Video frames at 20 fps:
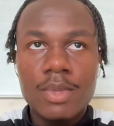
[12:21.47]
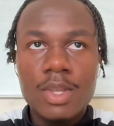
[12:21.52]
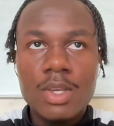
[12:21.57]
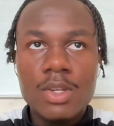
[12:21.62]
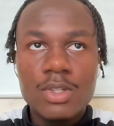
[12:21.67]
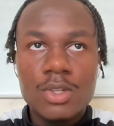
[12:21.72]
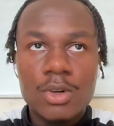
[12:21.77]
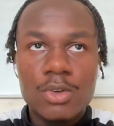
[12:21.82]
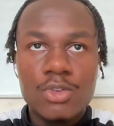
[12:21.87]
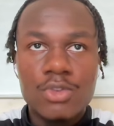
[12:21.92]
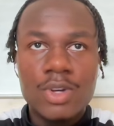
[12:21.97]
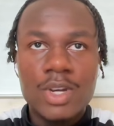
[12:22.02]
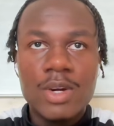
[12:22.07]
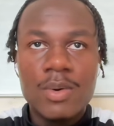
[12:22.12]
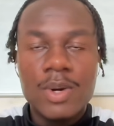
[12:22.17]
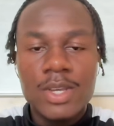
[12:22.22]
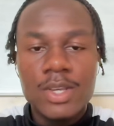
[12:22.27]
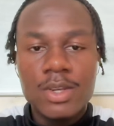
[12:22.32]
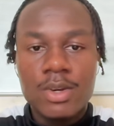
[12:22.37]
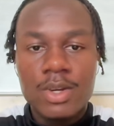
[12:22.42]
So straight
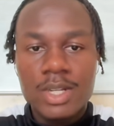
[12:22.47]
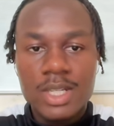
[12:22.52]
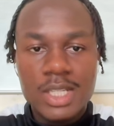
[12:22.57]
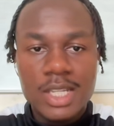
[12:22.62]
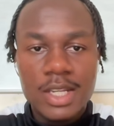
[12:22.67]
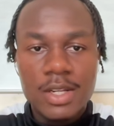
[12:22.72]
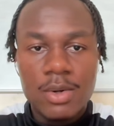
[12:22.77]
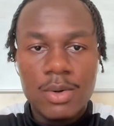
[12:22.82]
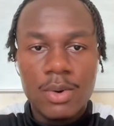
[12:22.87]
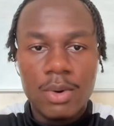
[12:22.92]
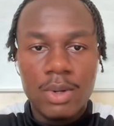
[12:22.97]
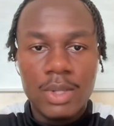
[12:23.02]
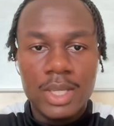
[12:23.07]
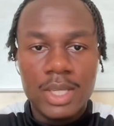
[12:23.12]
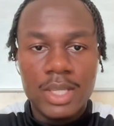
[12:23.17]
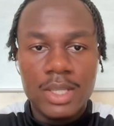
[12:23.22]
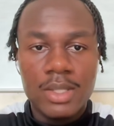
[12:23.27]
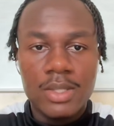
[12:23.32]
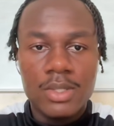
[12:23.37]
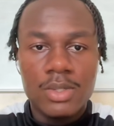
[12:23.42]
away you can see the
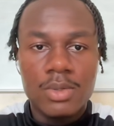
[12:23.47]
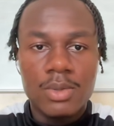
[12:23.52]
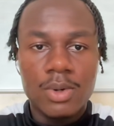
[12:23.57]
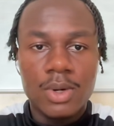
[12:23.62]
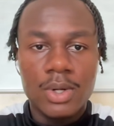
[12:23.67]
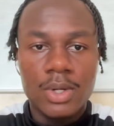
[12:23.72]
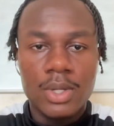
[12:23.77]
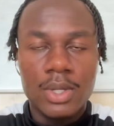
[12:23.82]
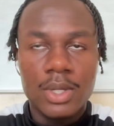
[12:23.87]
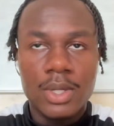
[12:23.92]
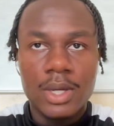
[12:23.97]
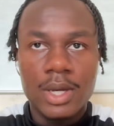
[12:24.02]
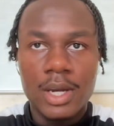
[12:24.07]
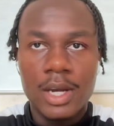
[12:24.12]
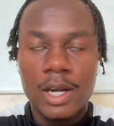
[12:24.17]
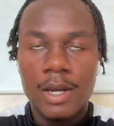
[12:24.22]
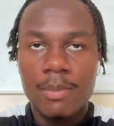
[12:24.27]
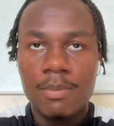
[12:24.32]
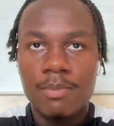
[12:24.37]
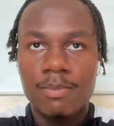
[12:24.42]
quality in the squad,
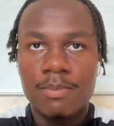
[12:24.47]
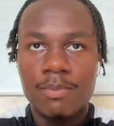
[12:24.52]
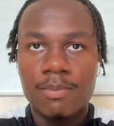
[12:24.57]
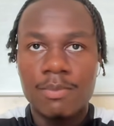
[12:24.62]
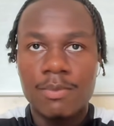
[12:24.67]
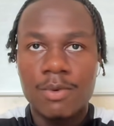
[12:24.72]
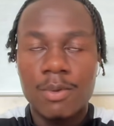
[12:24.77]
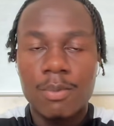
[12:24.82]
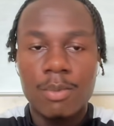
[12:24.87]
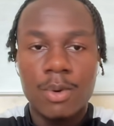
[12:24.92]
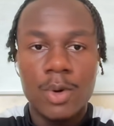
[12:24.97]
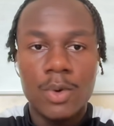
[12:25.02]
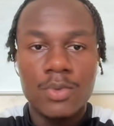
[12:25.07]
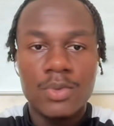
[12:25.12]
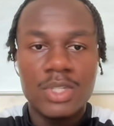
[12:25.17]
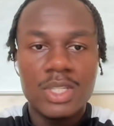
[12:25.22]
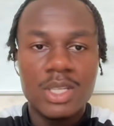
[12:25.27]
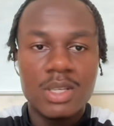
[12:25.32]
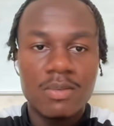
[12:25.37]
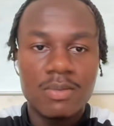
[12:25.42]
from both
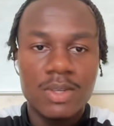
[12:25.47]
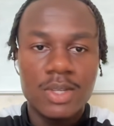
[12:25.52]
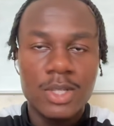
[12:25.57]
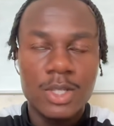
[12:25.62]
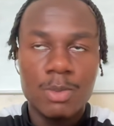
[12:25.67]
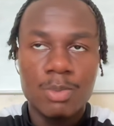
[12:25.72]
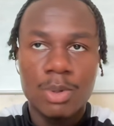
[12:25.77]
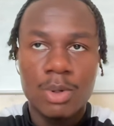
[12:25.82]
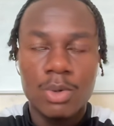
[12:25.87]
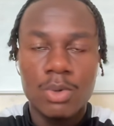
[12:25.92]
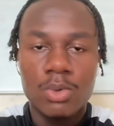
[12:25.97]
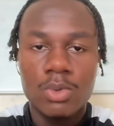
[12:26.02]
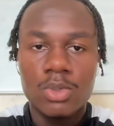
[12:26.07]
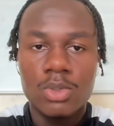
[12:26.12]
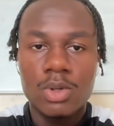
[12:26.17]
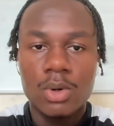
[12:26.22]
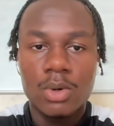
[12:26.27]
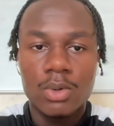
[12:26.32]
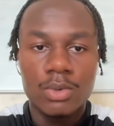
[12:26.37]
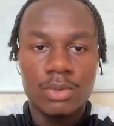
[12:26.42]
CVs but
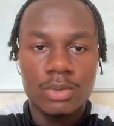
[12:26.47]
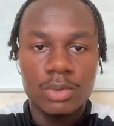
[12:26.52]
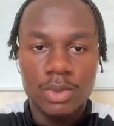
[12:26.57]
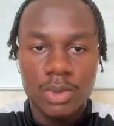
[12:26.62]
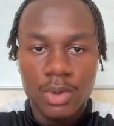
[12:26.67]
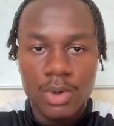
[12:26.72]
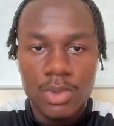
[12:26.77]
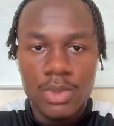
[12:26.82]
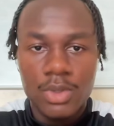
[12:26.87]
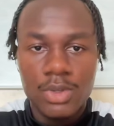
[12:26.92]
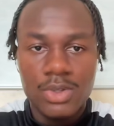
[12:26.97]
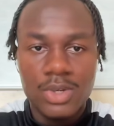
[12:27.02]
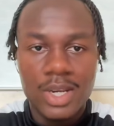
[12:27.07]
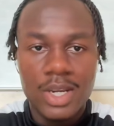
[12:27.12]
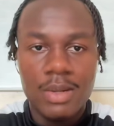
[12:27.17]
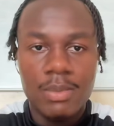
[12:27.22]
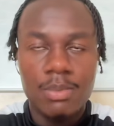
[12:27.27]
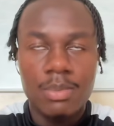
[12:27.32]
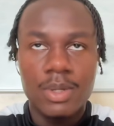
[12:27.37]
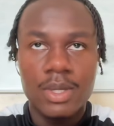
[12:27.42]
also on the
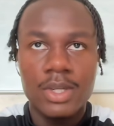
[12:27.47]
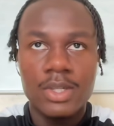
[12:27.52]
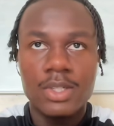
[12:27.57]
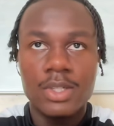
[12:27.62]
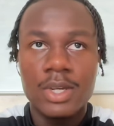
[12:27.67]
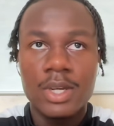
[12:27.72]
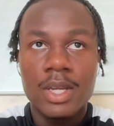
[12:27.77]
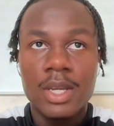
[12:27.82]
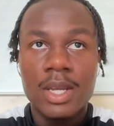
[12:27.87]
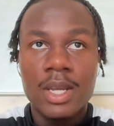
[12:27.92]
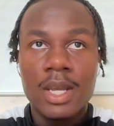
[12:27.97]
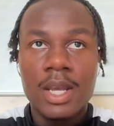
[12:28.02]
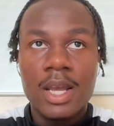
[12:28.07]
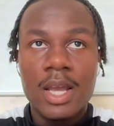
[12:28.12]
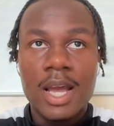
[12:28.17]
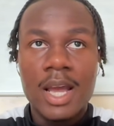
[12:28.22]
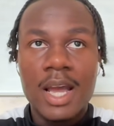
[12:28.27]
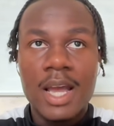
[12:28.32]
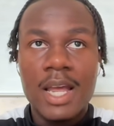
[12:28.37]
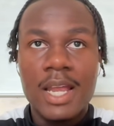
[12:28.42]
training pitch,
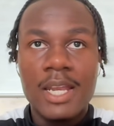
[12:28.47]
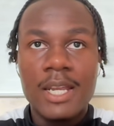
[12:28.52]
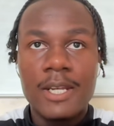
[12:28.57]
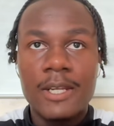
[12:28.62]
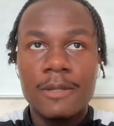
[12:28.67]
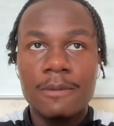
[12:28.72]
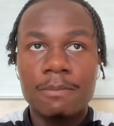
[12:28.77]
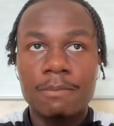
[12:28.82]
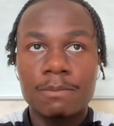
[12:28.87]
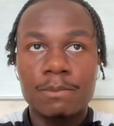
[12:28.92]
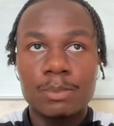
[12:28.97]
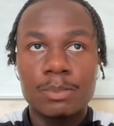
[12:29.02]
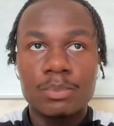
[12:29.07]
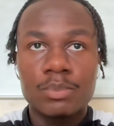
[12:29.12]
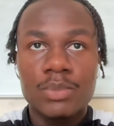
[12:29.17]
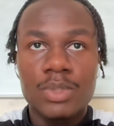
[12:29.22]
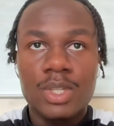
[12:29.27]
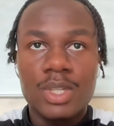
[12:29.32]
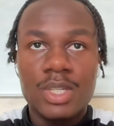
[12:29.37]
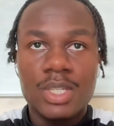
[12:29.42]
and
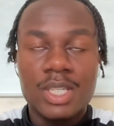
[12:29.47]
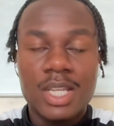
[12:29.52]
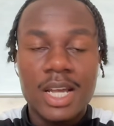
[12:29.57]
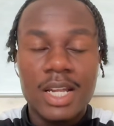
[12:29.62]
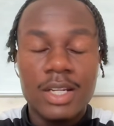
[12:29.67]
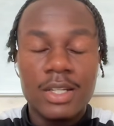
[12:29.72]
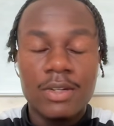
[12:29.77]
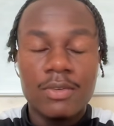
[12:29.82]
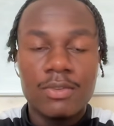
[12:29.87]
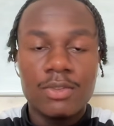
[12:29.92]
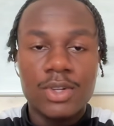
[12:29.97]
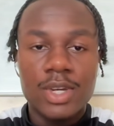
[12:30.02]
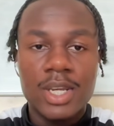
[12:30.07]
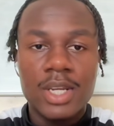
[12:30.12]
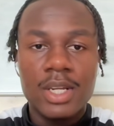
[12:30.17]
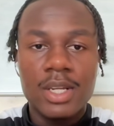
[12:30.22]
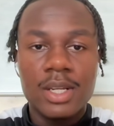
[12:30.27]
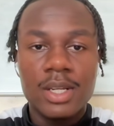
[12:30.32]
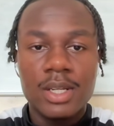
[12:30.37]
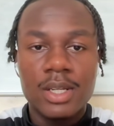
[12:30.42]
the standard of
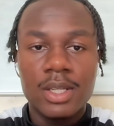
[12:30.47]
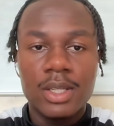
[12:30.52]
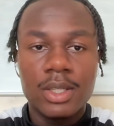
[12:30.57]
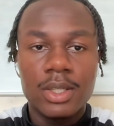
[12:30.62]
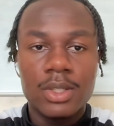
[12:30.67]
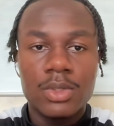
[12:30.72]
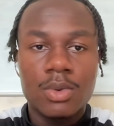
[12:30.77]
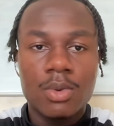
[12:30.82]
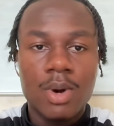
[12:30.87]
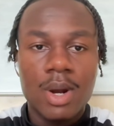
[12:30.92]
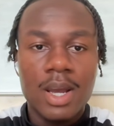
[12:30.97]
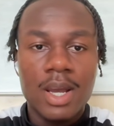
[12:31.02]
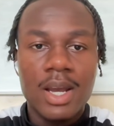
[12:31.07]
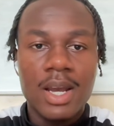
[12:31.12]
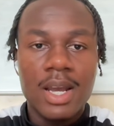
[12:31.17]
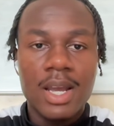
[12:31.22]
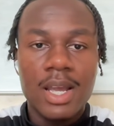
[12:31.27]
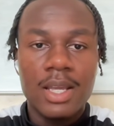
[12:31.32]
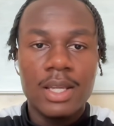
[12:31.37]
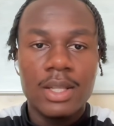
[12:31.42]
training is quite
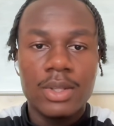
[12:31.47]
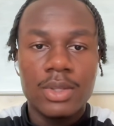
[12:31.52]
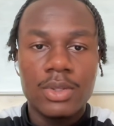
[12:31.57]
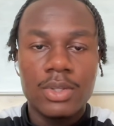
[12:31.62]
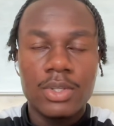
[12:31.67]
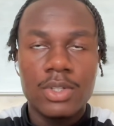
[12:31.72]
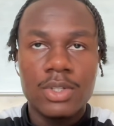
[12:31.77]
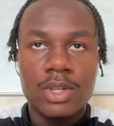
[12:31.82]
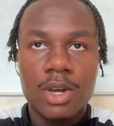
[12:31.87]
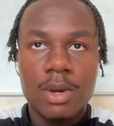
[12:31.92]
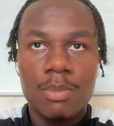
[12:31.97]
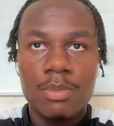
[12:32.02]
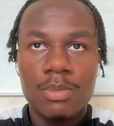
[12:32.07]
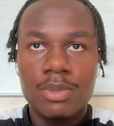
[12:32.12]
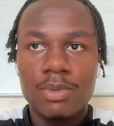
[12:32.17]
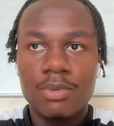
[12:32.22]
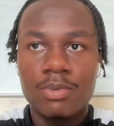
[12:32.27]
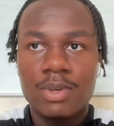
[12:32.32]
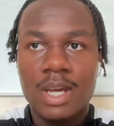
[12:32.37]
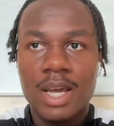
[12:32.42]
high in
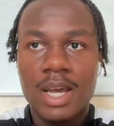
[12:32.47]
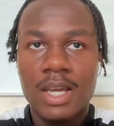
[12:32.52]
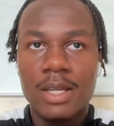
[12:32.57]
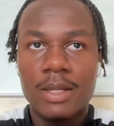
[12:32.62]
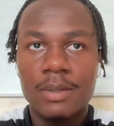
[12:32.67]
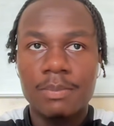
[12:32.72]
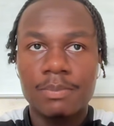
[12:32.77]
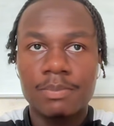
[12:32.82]
terms of like